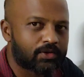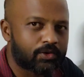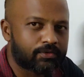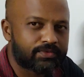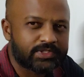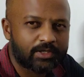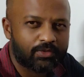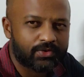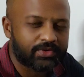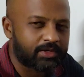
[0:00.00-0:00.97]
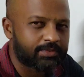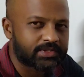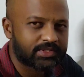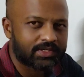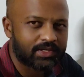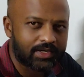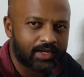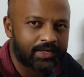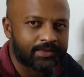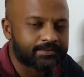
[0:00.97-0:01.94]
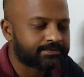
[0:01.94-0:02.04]
out of which about 3% are
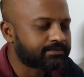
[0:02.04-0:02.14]
dying.